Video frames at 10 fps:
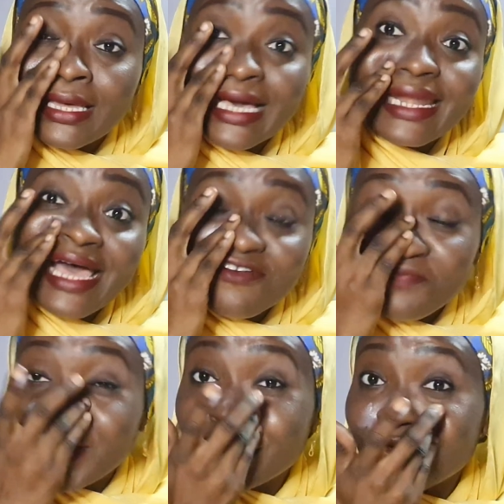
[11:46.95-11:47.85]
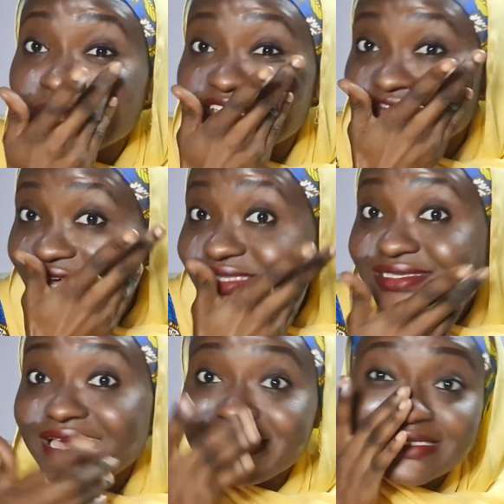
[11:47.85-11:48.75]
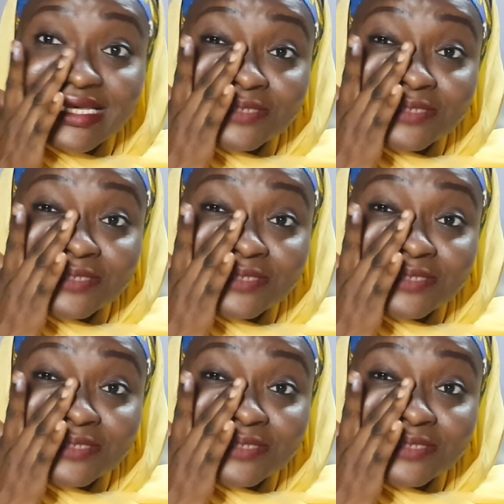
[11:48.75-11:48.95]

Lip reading: and I have powder on my face, yet it